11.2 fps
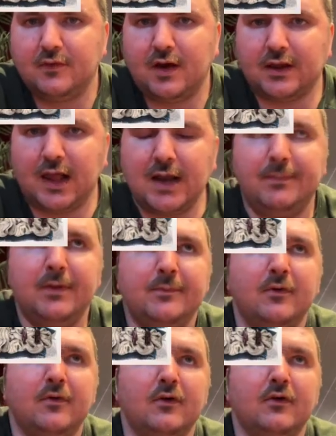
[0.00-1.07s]
A lot of
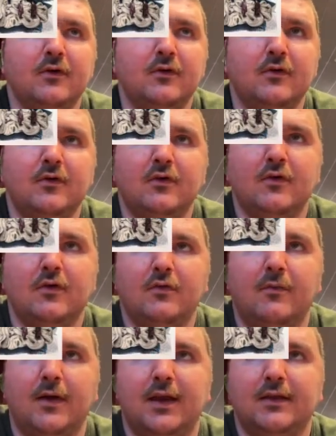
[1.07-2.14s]
people
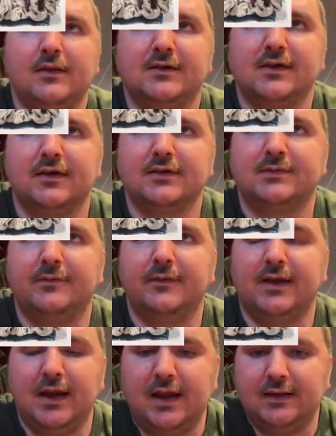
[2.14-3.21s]
went and saw this movie
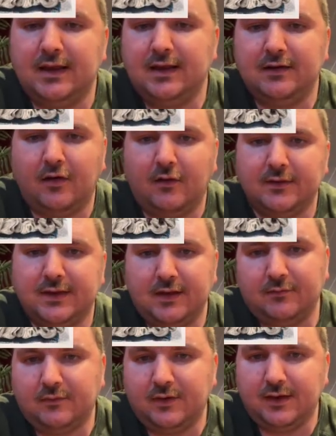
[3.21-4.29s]
today, and they didn't know what they
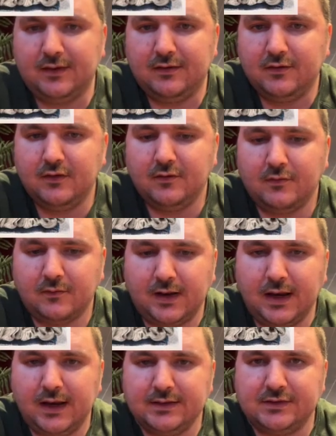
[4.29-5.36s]
really were
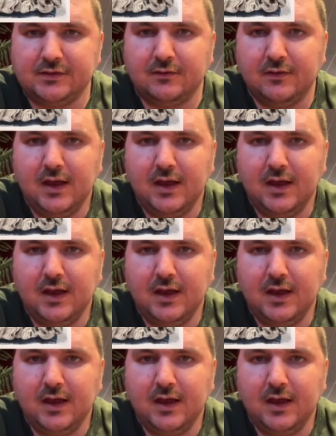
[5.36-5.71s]
getting into.